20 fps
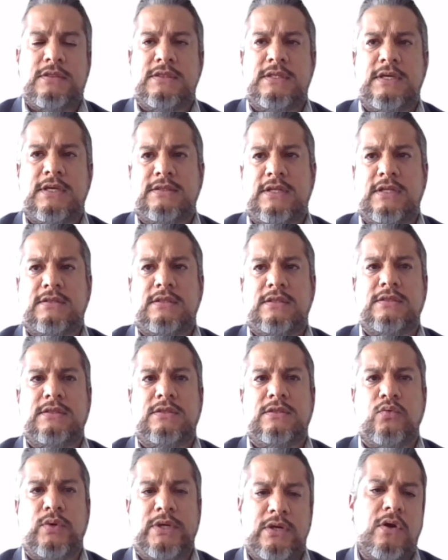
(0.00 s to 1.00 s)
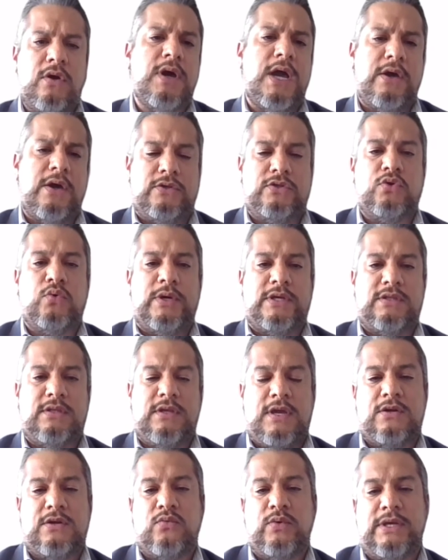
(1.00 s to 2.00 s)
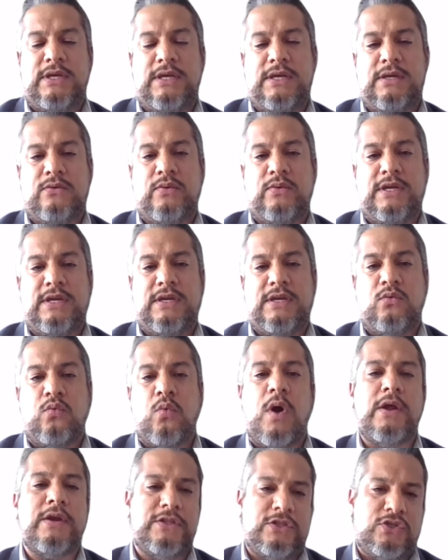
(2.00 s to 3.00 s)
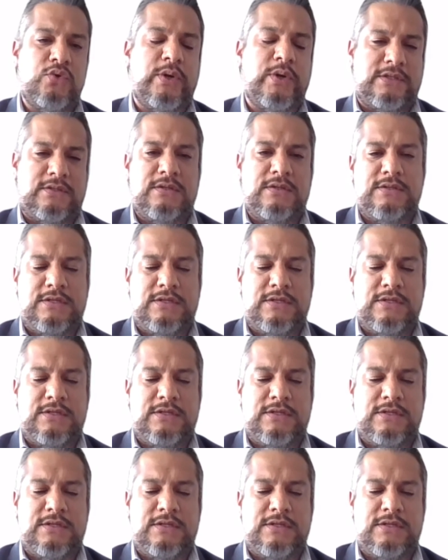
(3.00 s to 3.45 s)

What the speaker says: that we know how to do it, and we want to do it.